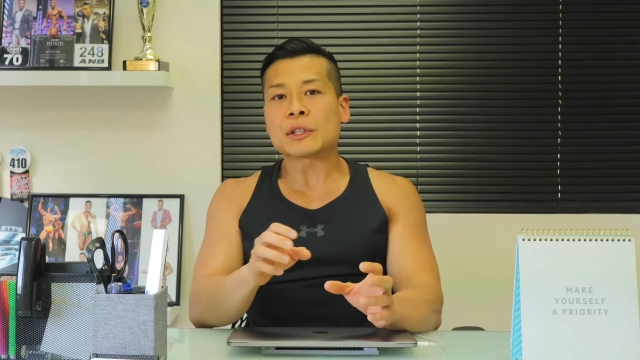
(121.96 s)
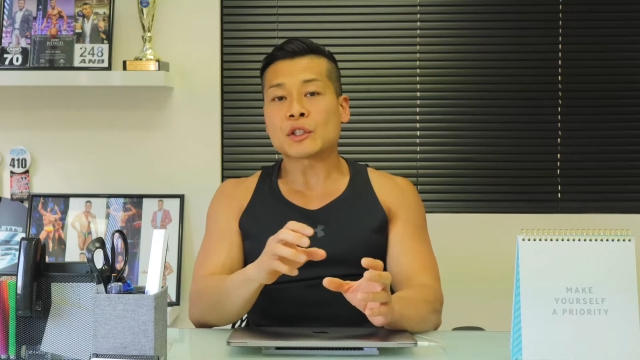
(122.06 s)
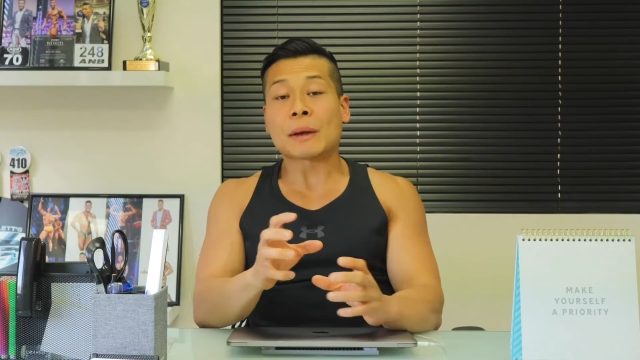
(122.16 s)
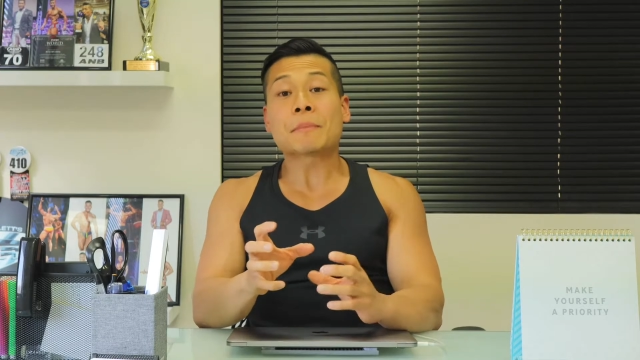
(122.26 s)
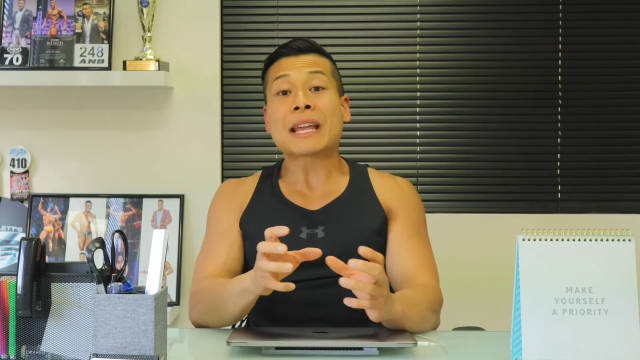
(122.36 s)

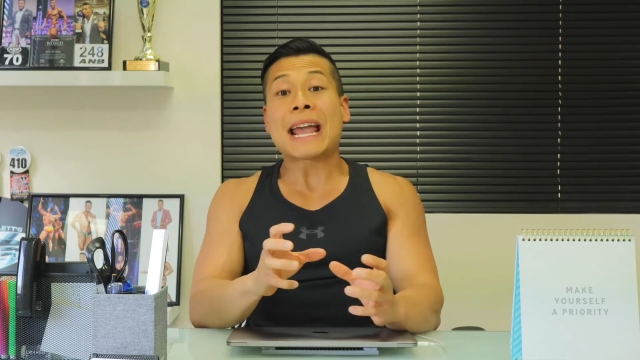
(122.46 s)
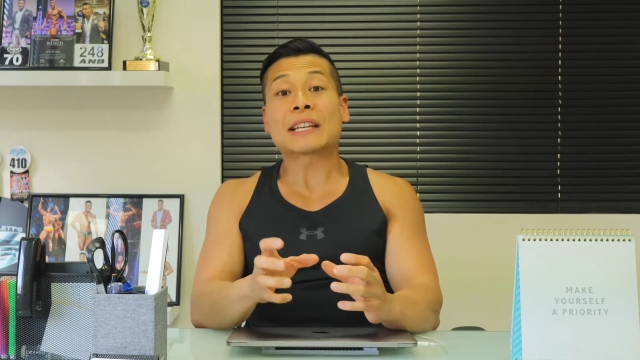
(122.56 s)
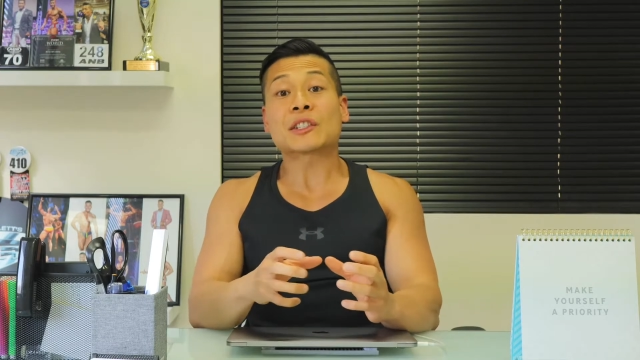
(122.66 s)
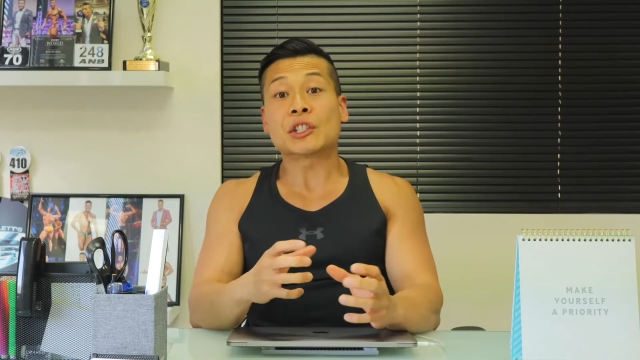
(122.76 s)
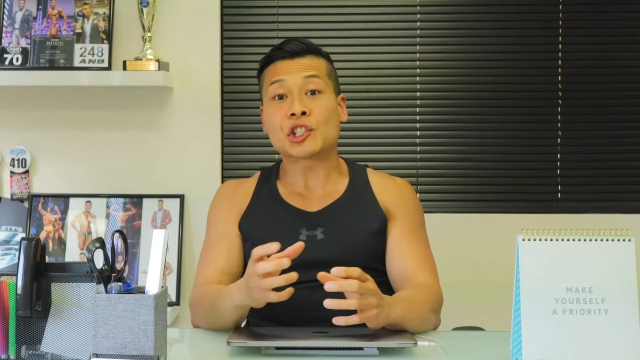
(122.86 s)
something
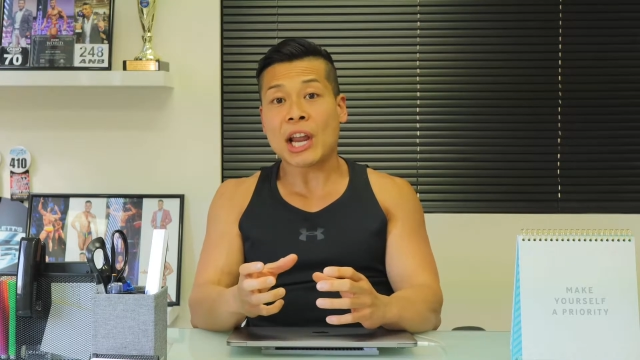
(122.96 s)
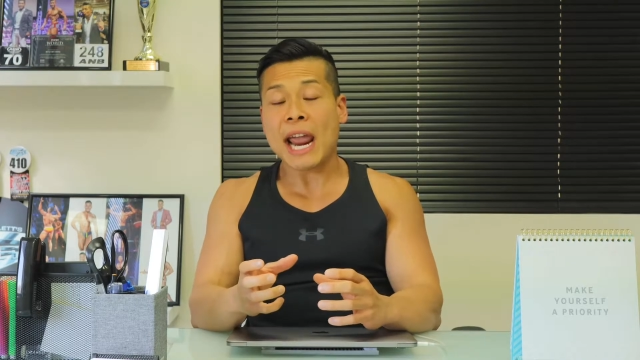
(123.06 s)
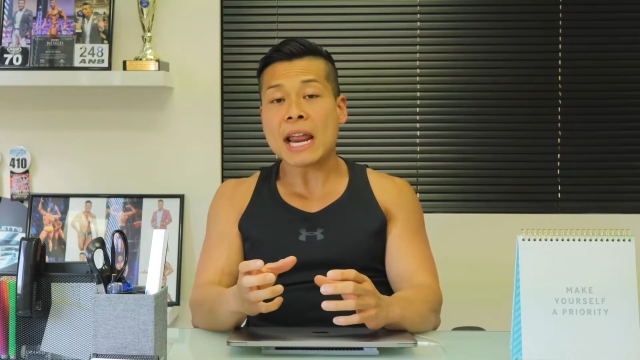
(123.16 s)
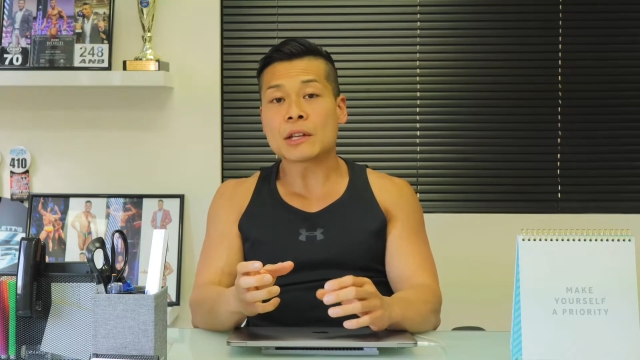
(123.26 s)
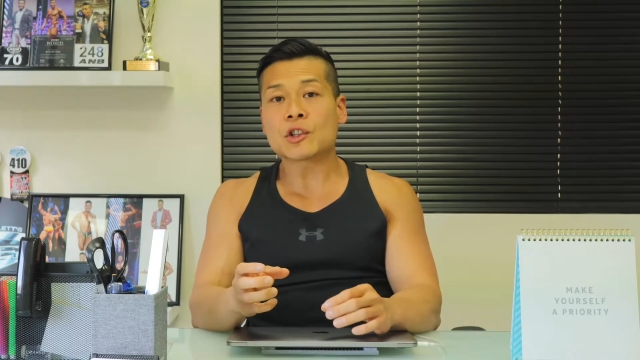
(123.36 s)
has to
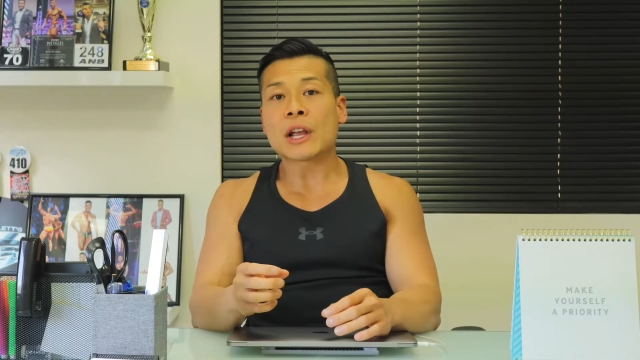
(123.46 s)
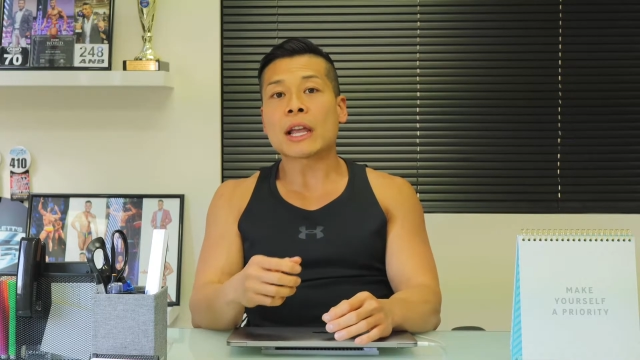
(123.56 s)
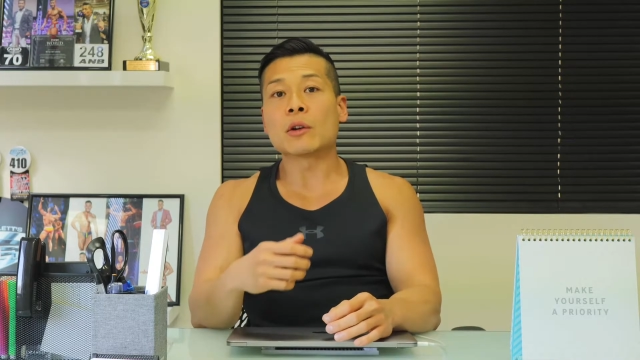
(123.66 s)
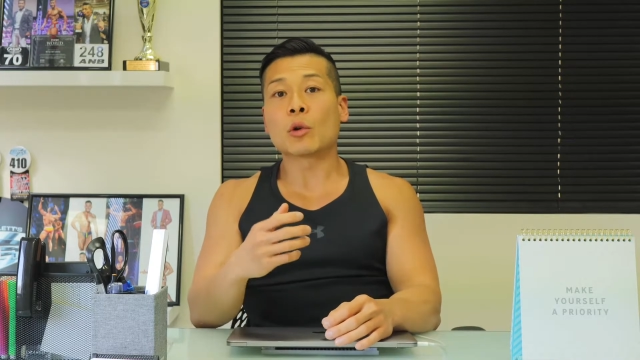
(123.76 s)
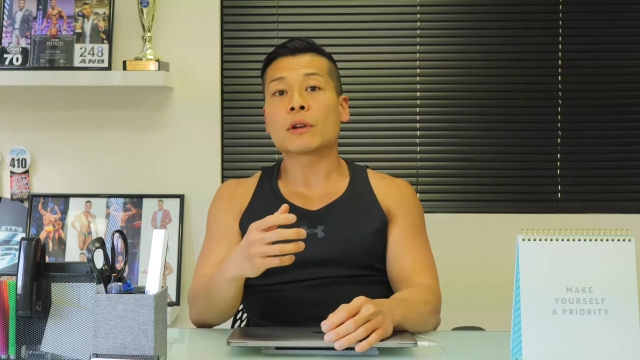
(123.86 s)
change
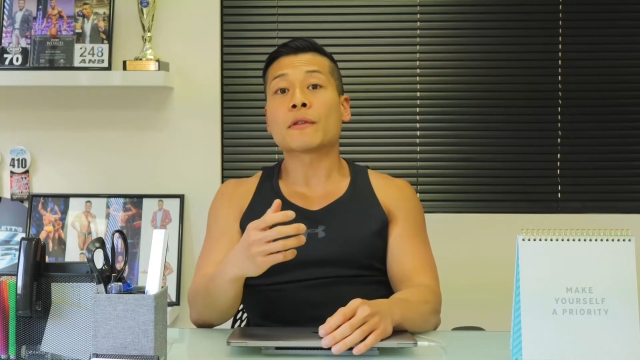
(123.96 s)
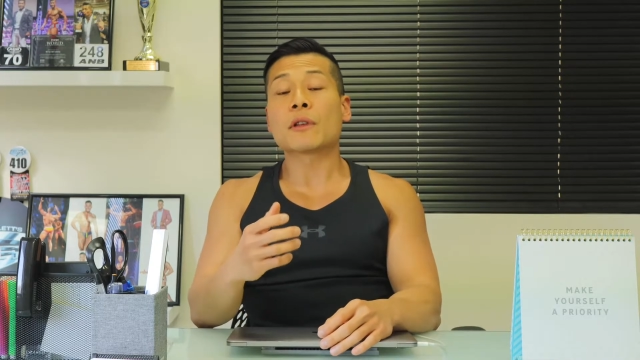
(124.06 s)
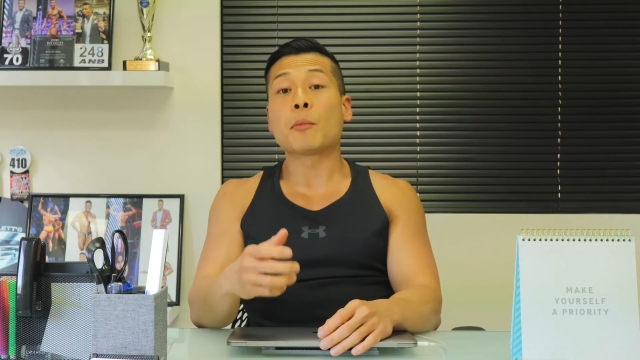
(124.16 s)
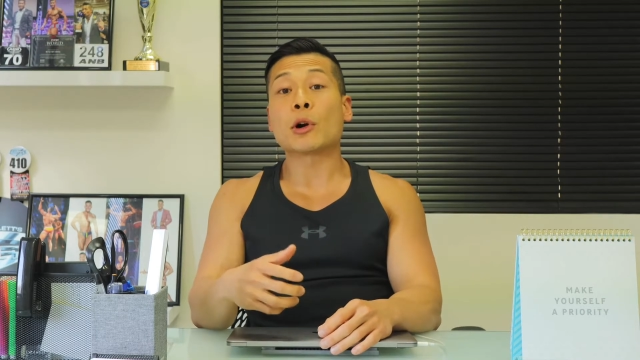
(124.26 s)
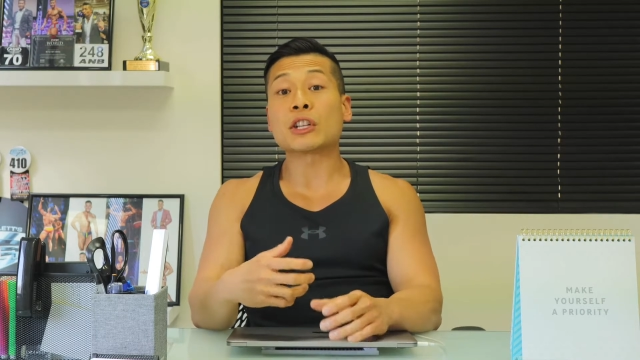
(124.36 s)
in order for the
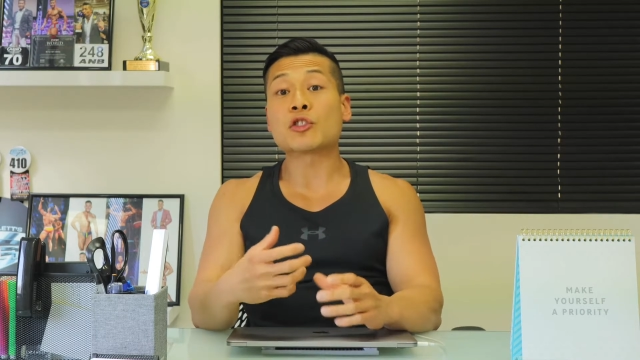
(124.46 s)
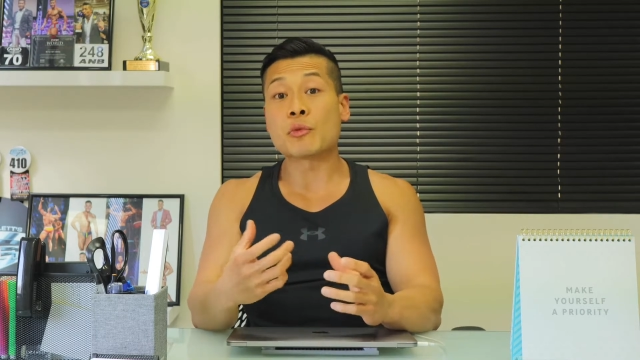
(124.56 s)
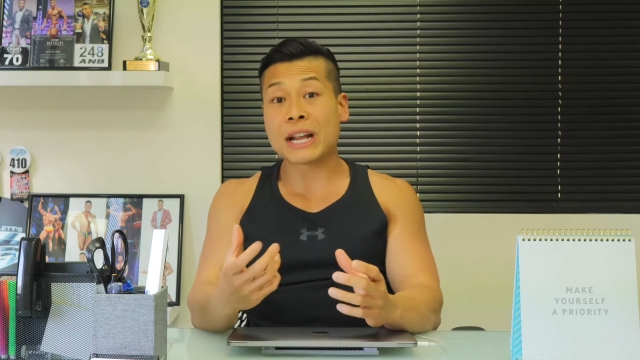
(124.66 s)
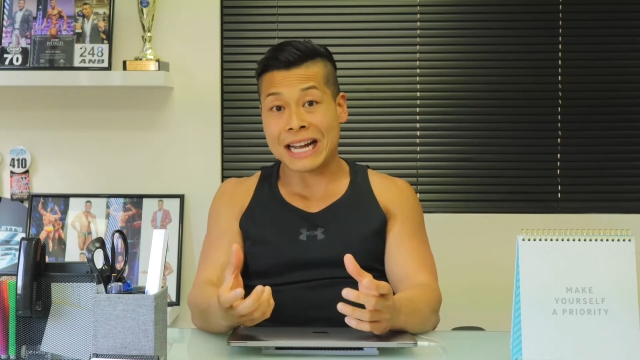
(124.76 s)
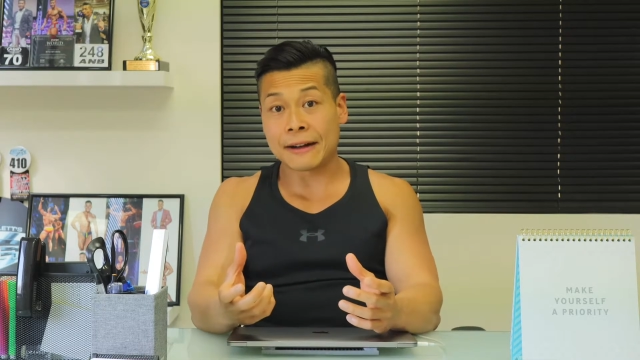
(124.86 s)
body to
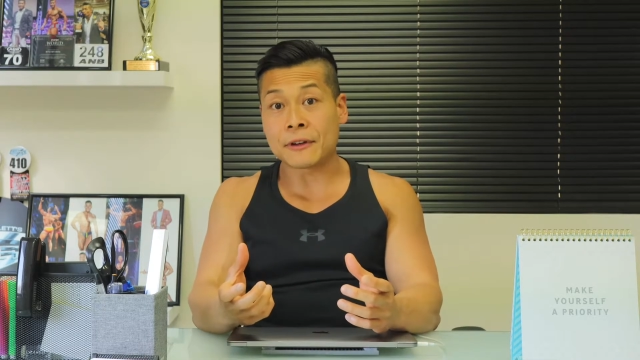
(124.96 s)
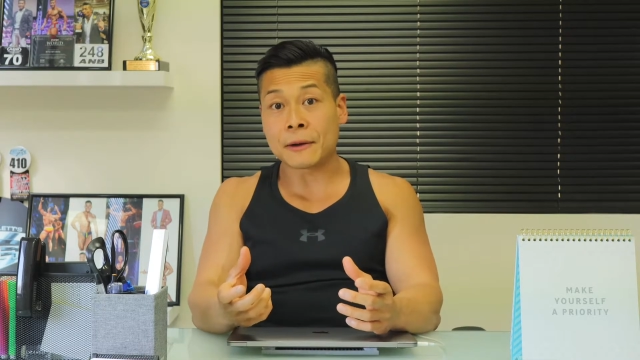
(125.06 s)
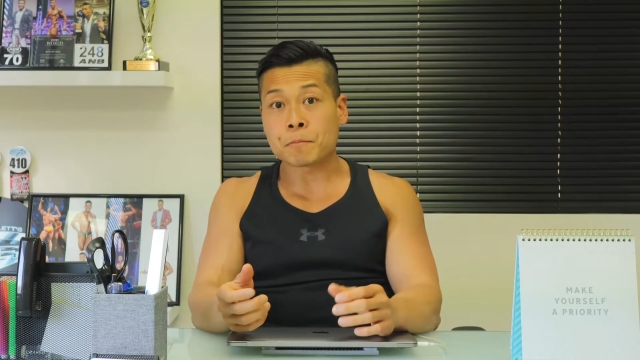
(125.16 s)
recover,